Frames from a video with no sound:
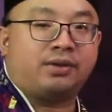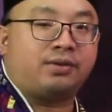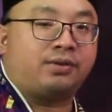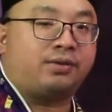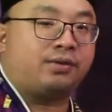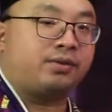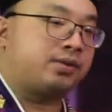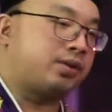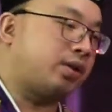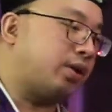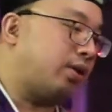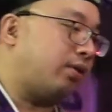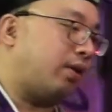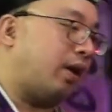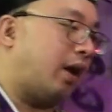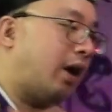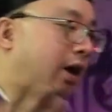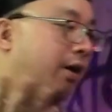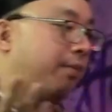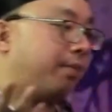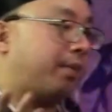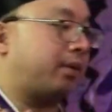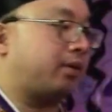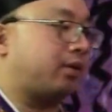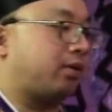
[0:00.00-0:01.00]
So
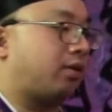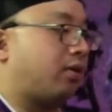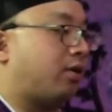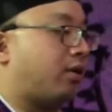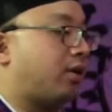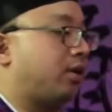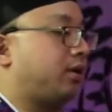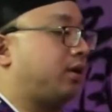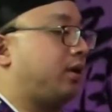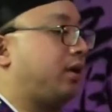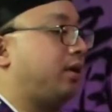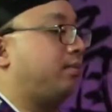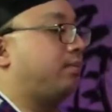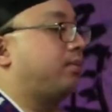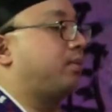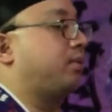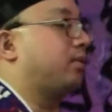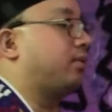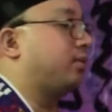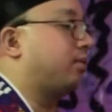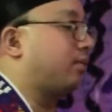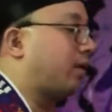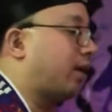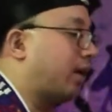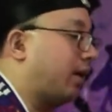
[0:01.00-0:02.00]
how about the Hoi Tin
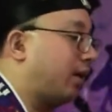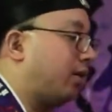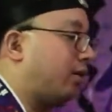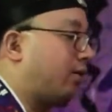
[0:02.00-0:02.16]
Moon, right?